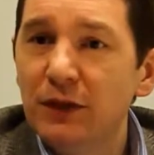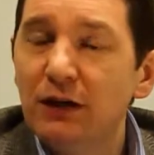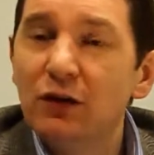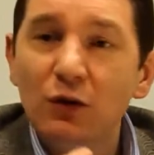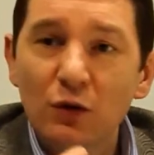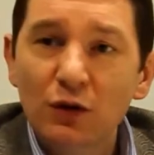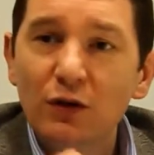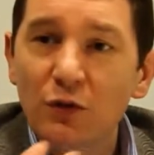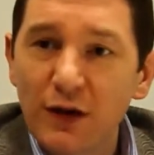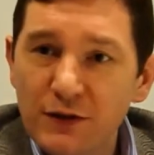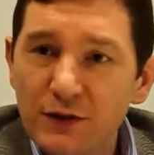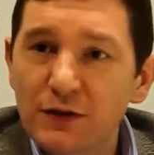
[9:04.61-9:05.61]
They're local
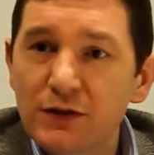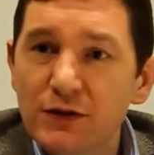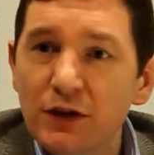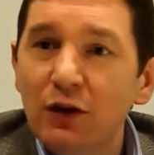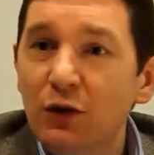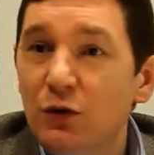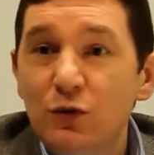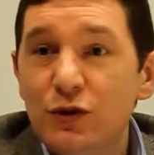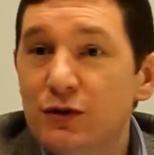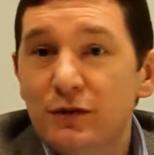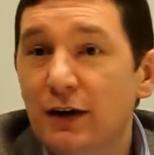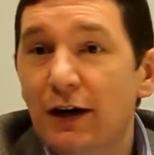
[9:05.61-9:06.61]
residents who
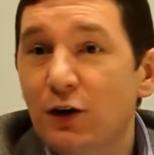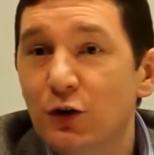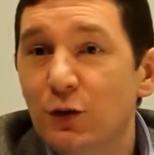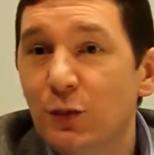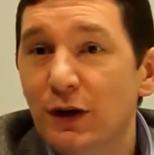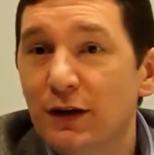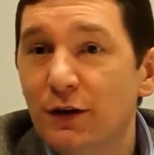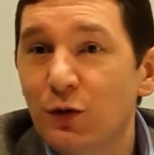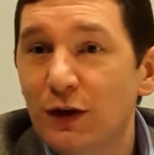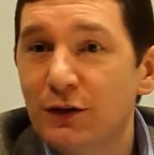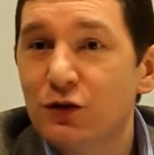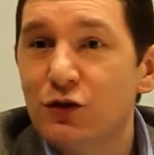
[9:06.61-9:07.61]
just are good at building
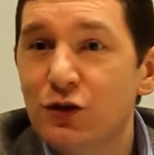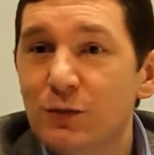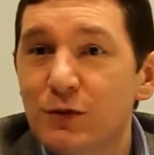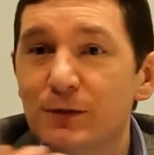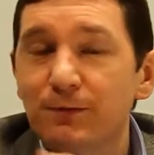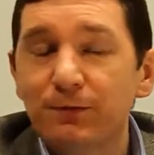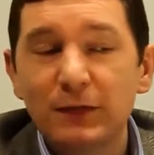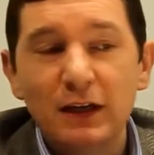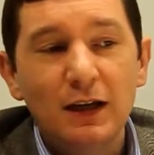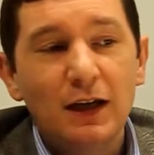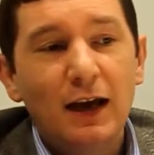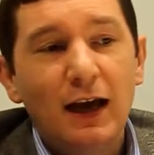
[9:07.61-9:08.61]
relationships.
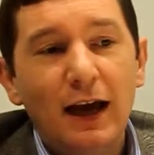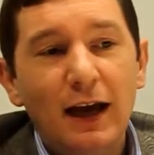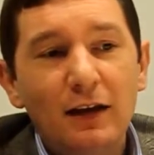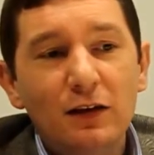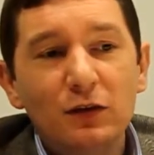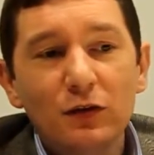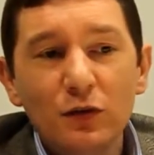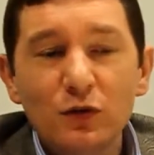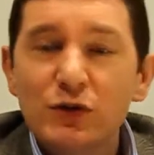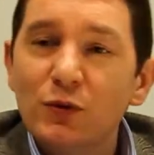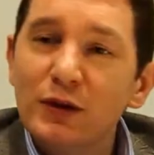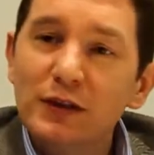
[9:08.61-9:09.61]
And
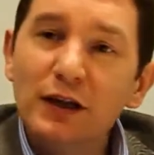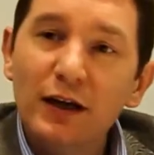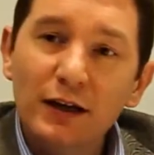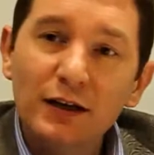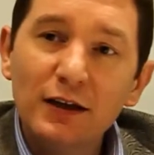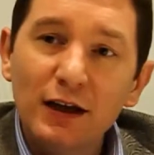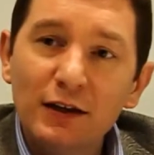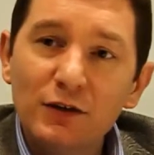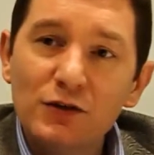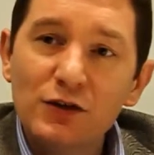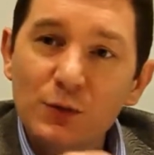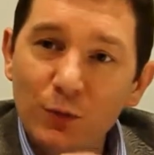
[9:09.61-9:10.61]
those 29
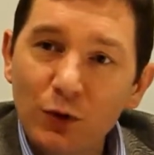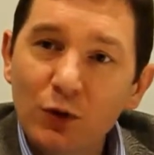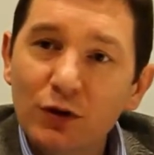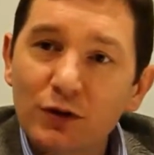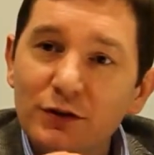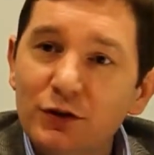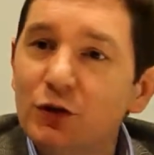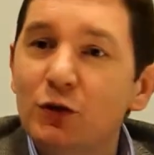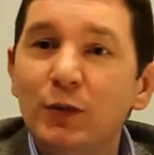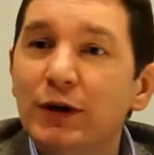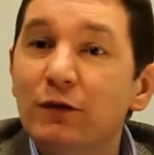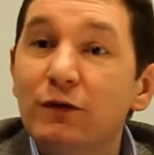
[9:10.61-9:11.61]
connectors spoke to
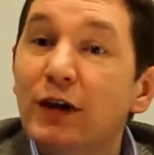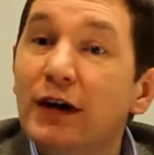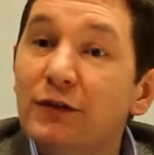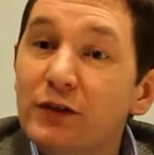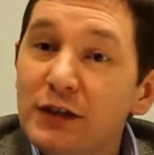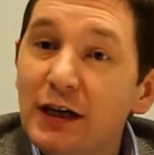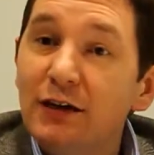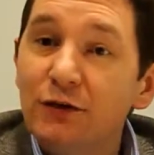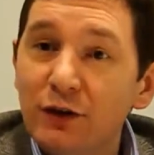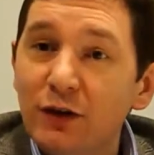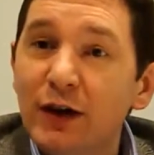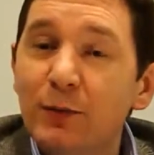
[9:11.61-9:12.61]
about 5 to 10 of
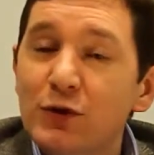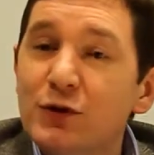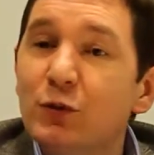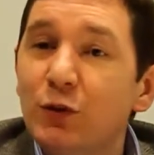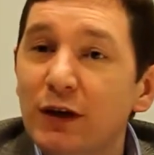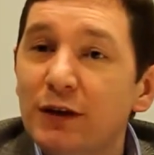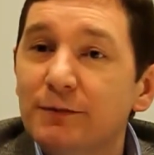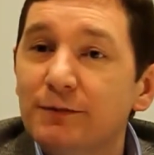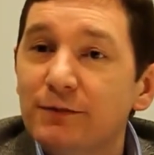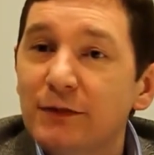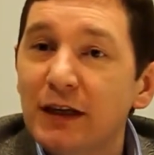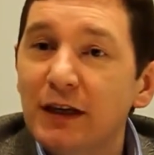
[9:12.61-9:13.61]
their neighbours a week.
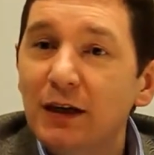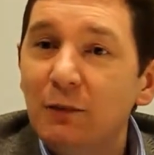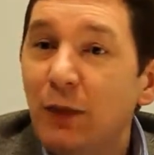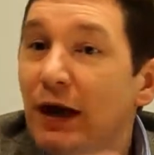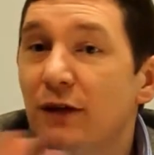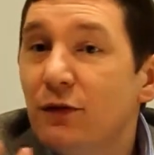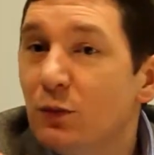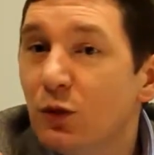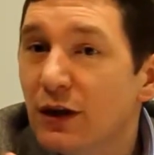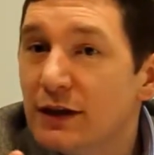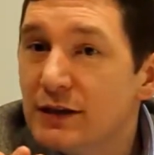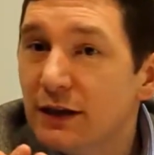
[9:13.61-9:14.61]
Many of them
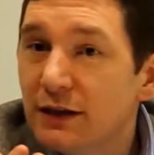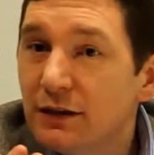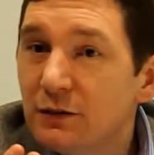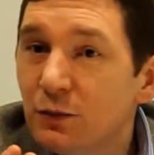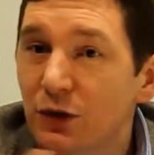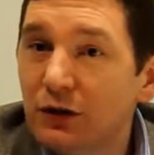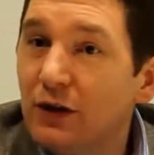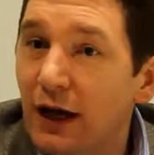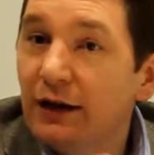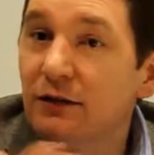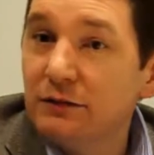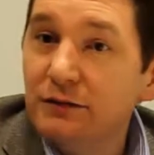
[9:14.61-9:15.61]
were isolated, but
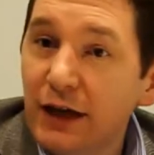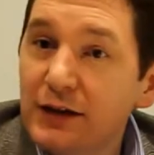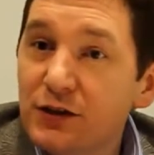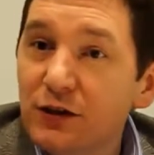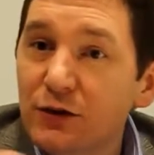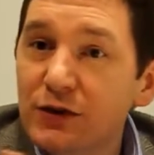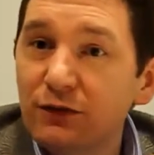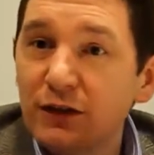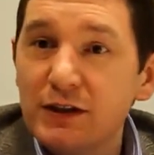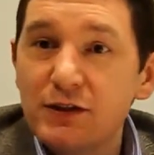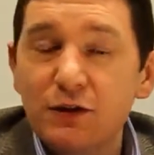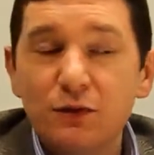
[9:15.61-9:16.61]
not
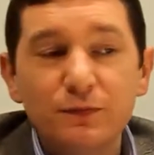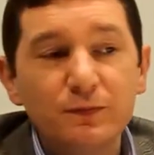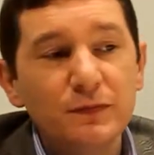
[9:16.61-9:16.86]
exclusively so.